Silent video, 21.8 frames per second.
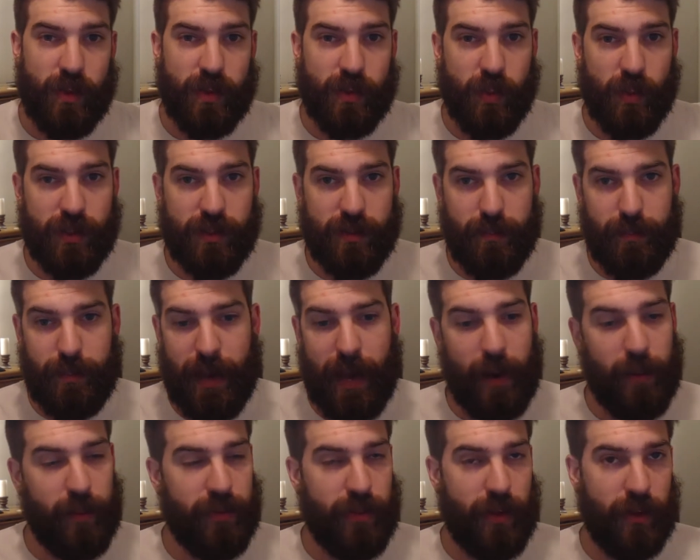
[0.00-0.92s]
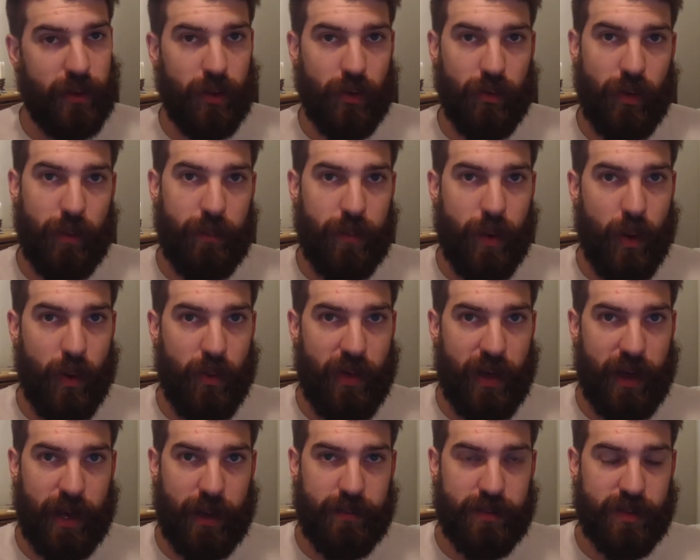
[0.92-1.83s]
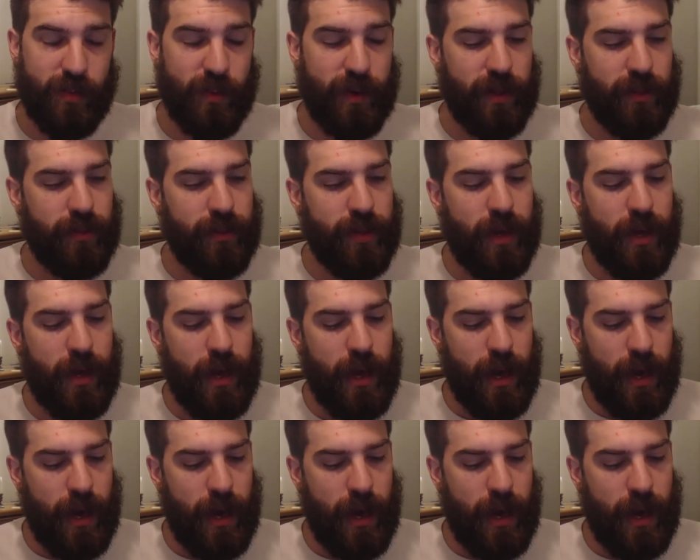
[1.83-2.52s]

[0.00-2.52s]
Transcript: which wasn't bad with that little remote that it comes with.